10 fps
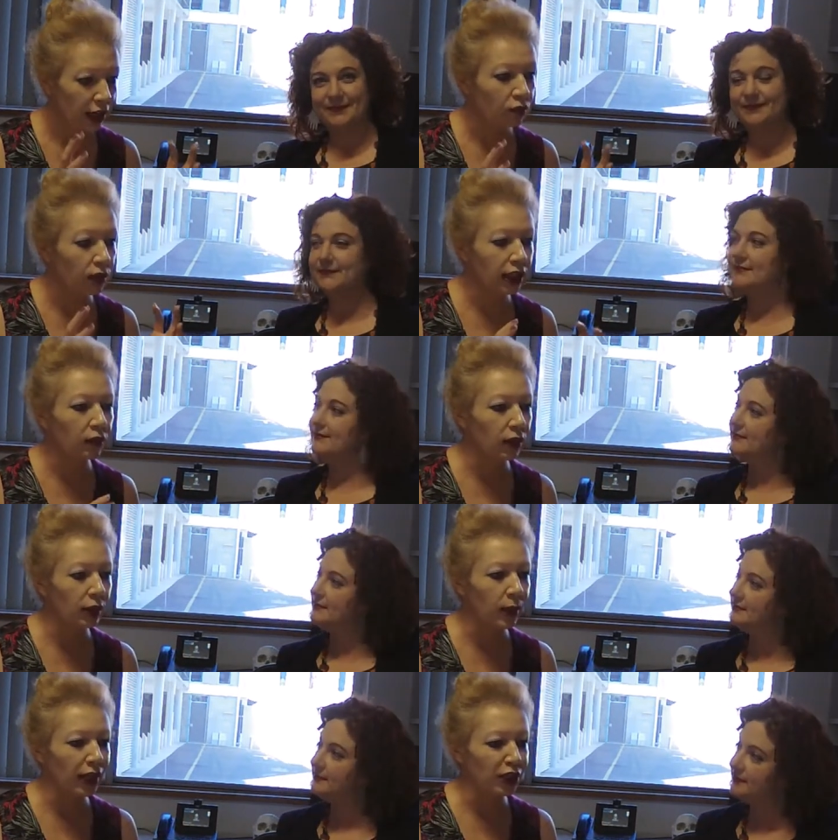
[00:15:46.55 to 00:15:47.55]
Speaker 1: it really,
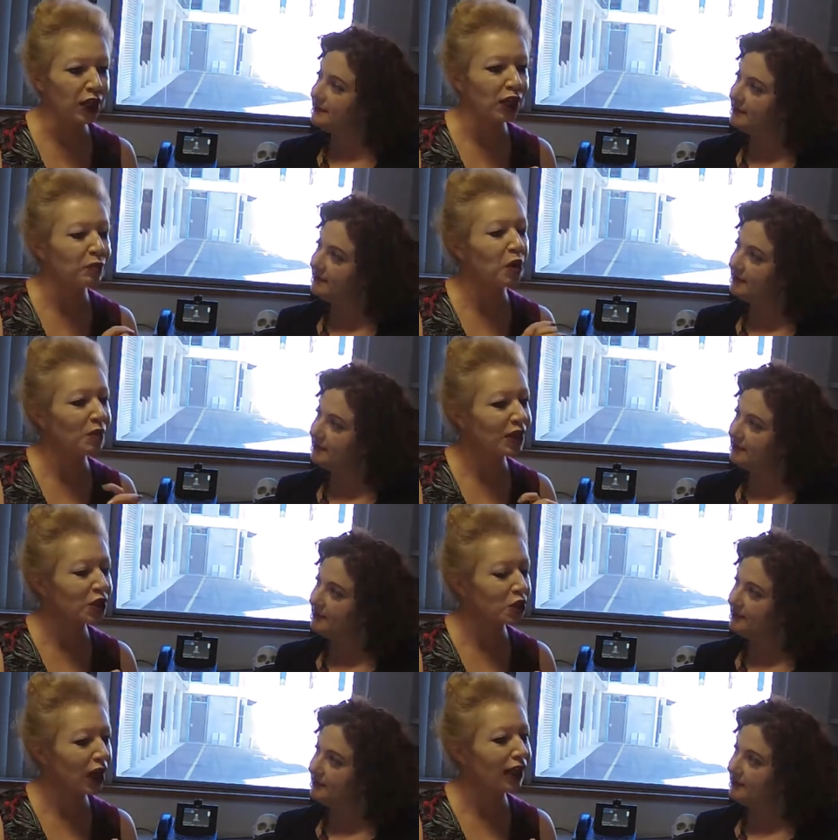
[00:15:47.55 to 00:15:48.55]
really matters. And I think probably in
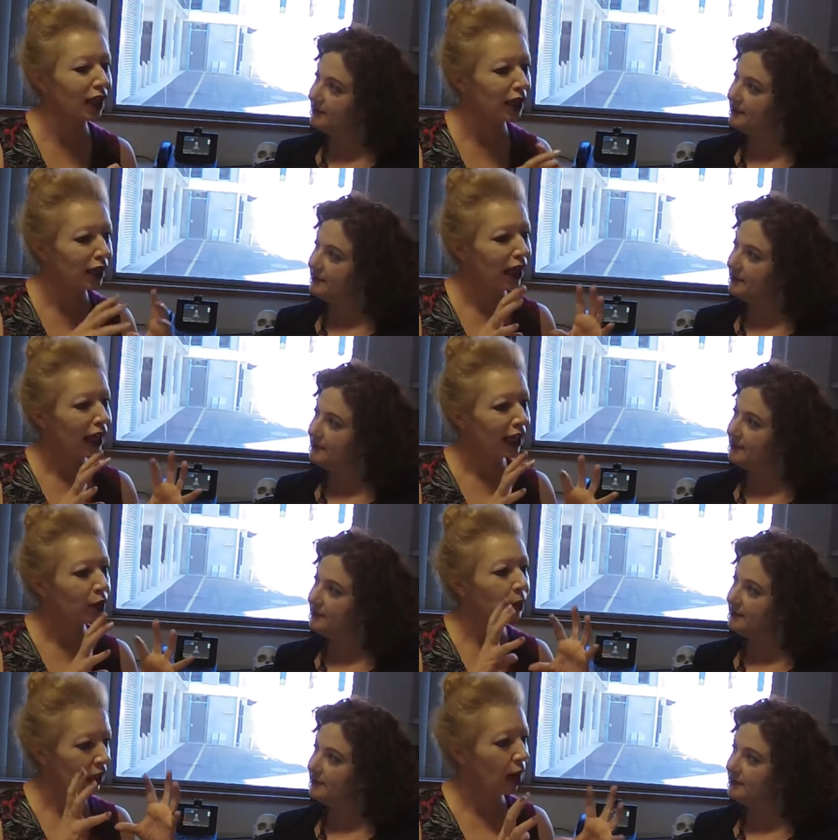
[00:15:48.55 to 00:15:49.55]
Australia,
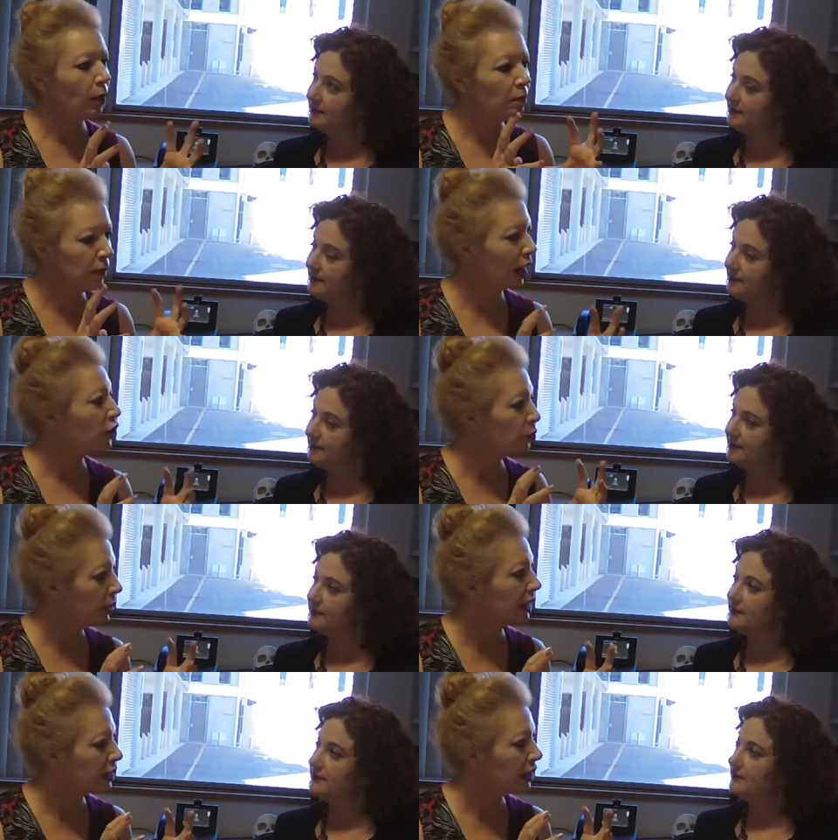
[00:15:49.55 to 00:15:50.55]
it'll become a
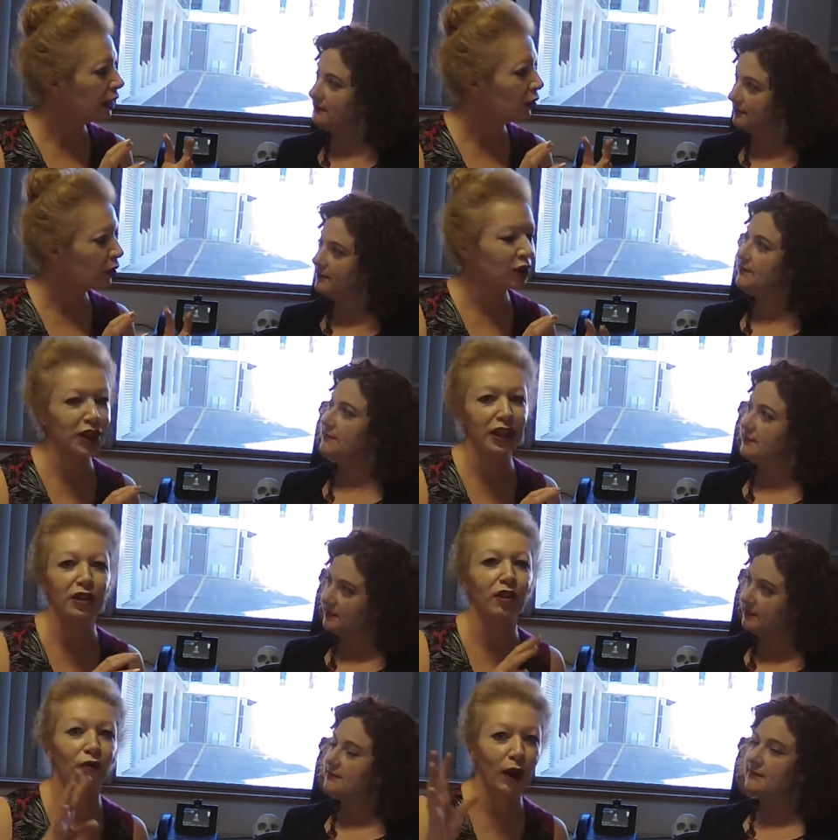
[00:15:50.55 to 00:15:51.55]
much bigger deal because
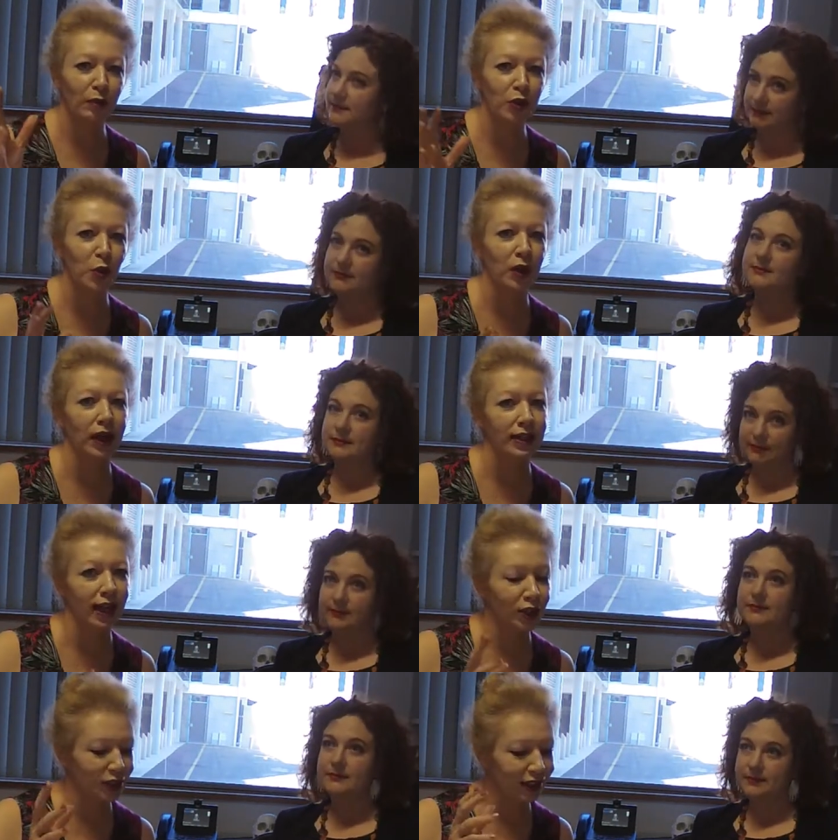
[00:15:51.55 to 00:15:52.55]
there's the fabulous
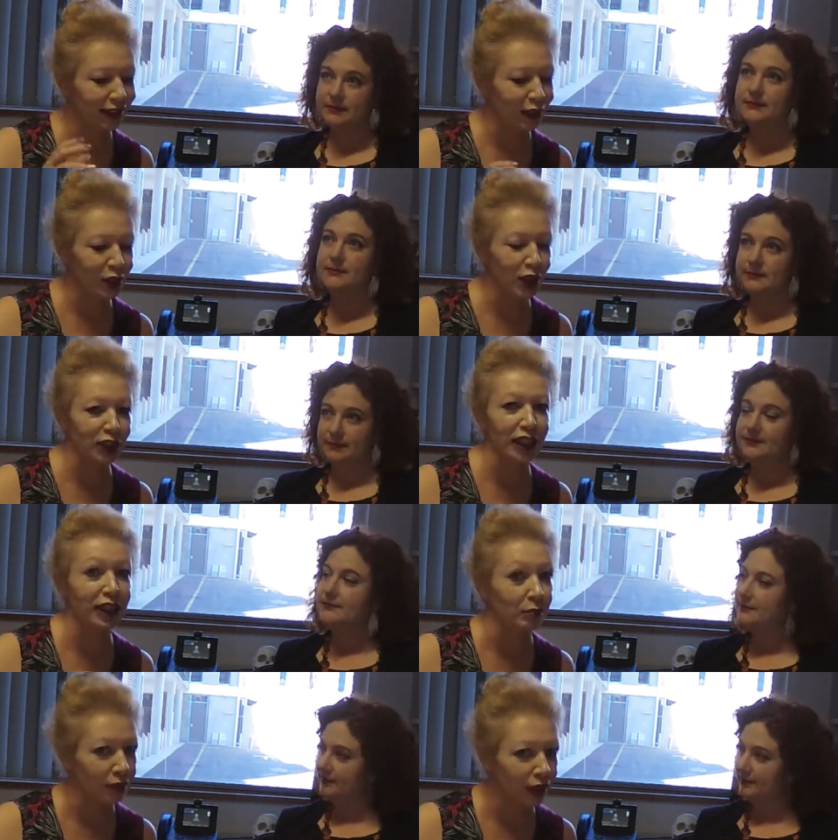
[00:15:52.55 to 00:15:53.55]
organisation in the United
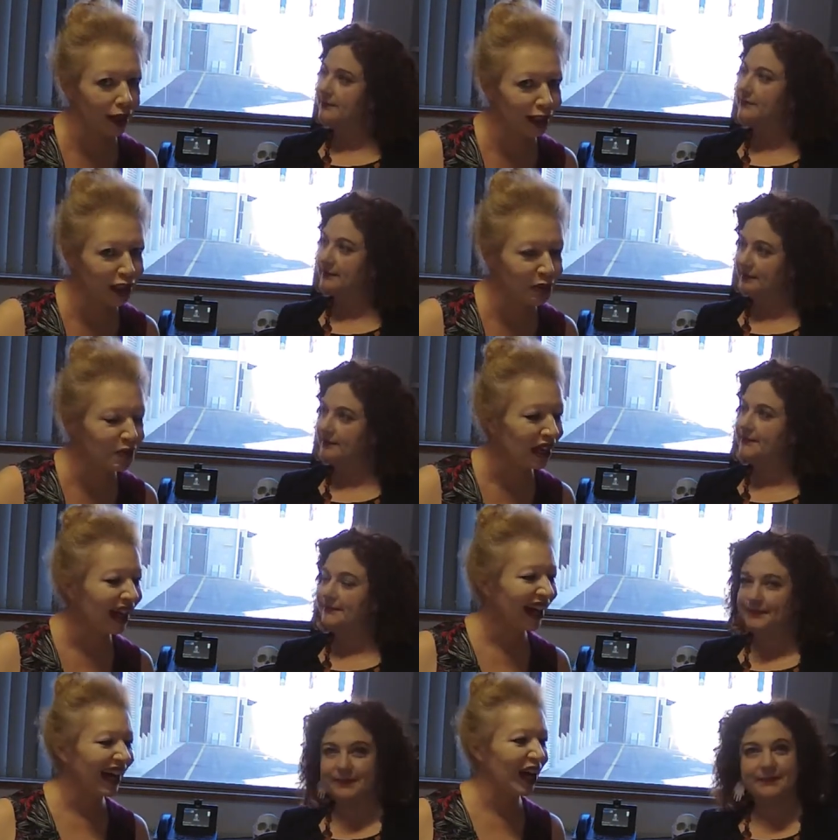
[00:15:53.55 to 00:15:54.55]
Kingdom, Lilac,
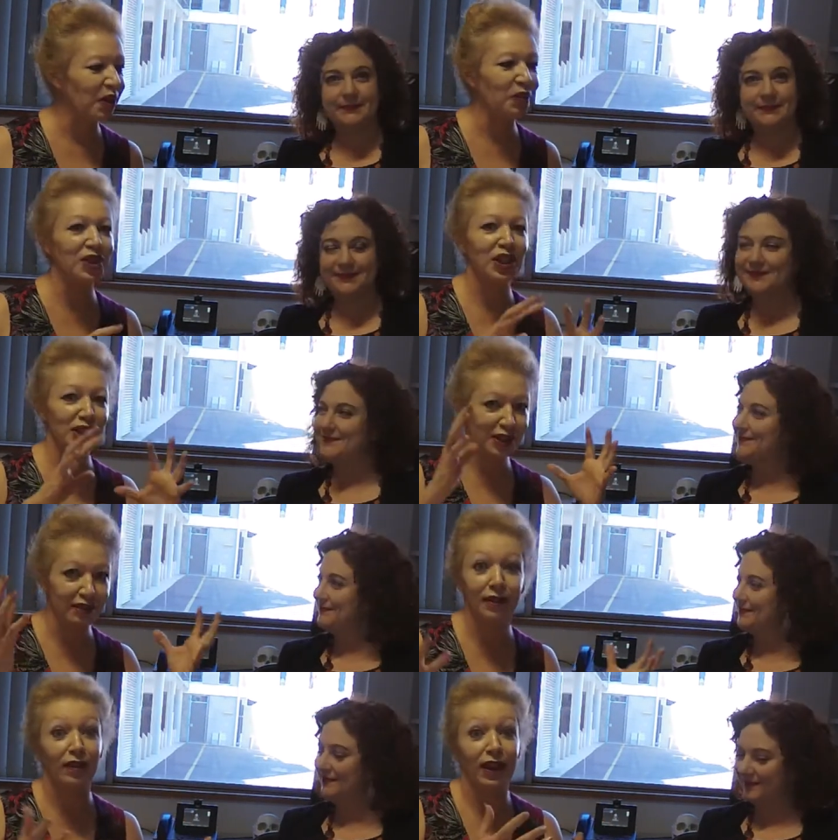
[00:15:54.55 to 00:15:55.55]
uh, which
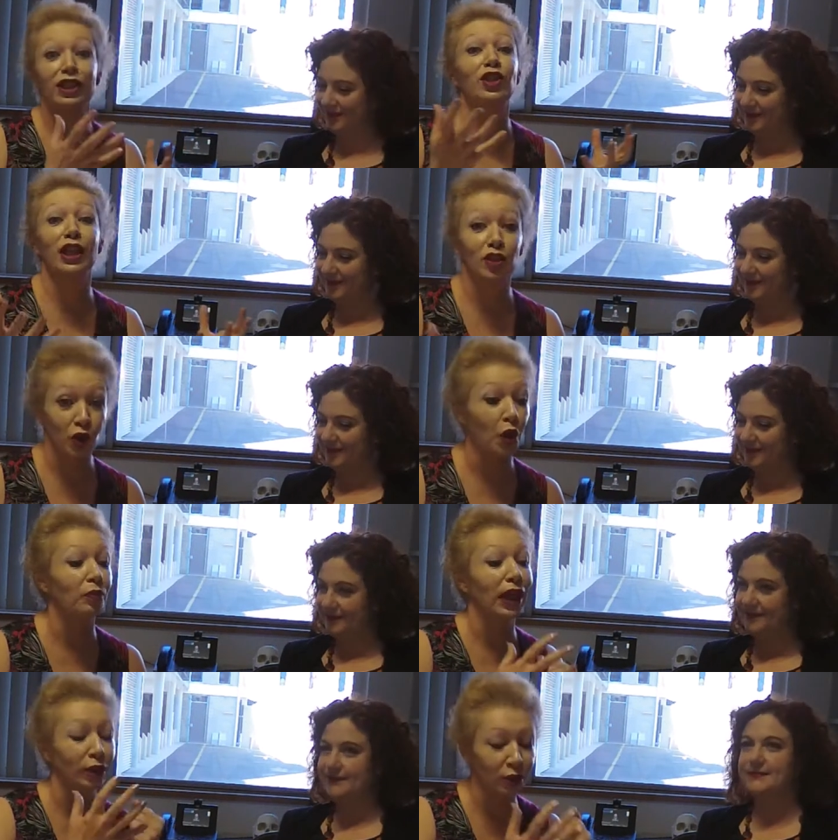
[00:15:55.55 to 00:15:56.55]
is that that's their
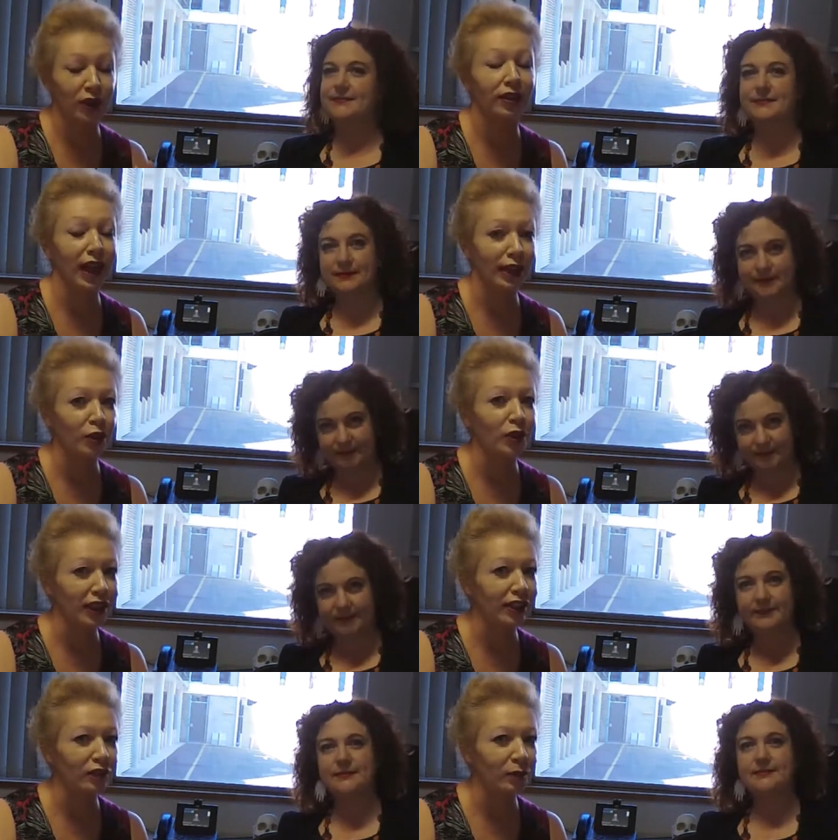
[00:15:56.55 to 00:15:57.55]
job. They look at they look
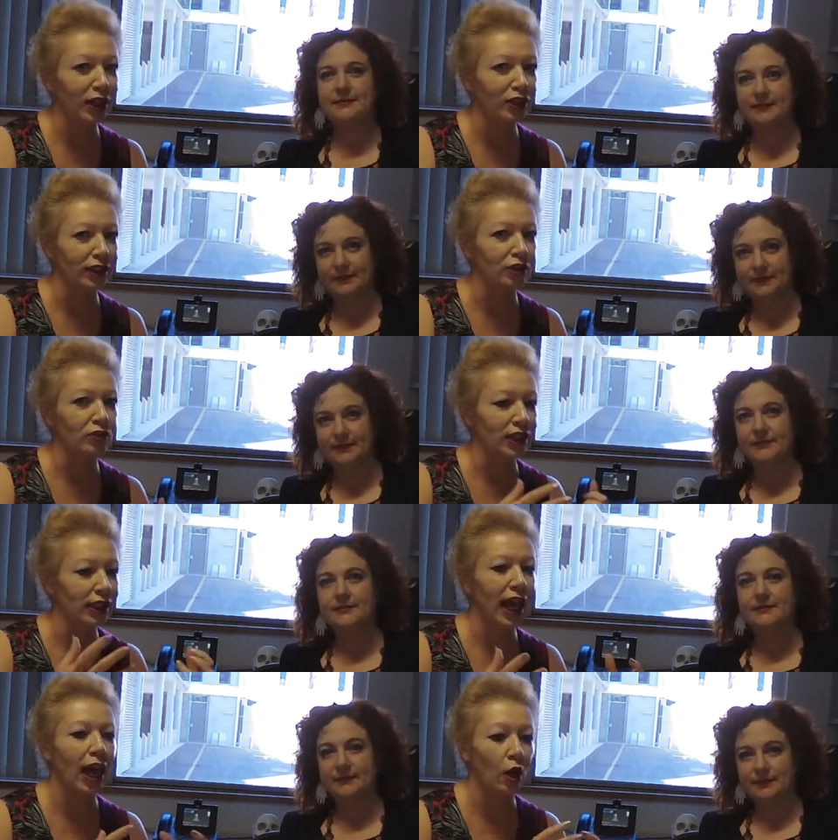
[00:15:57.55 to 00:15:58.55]
at information literacy
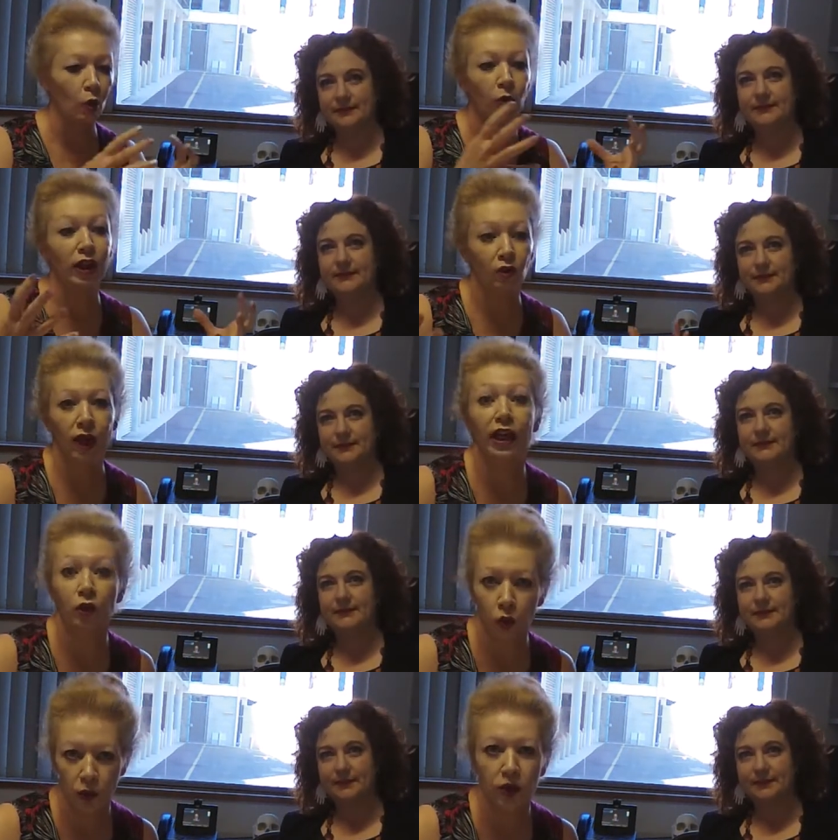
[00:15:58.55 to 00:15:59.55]
and how we
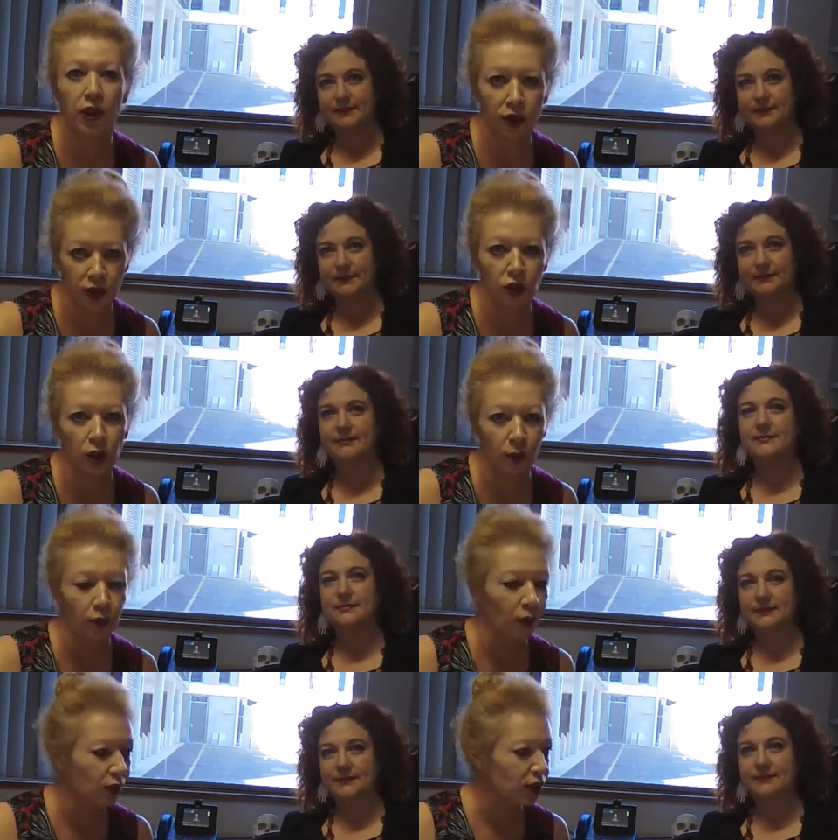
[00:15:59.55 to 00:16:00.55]
create good citizenship
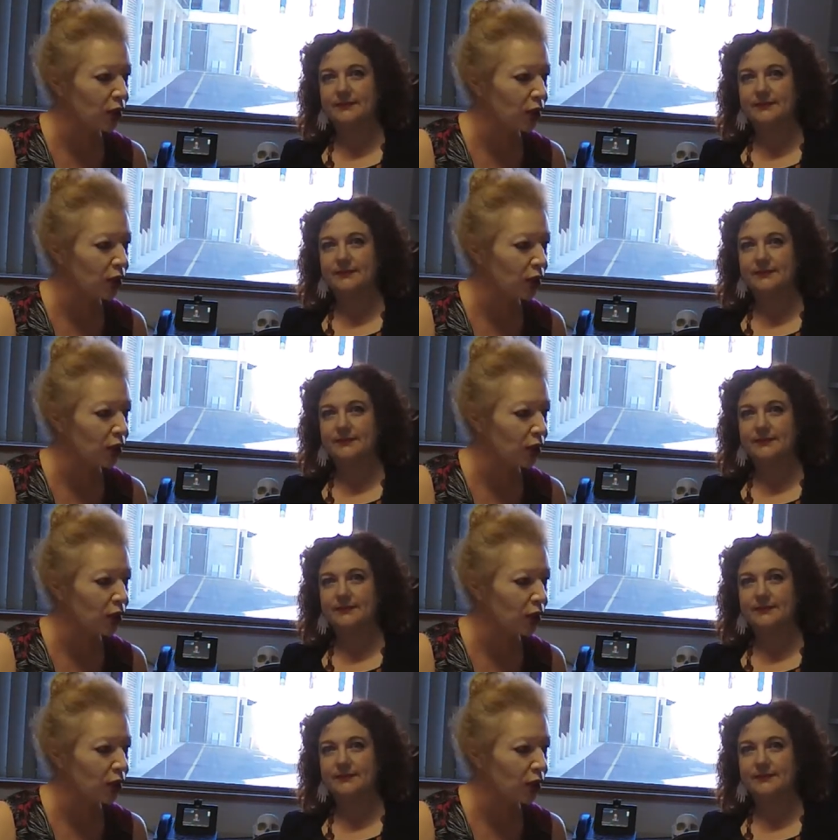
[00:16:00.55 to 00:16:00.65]
through it.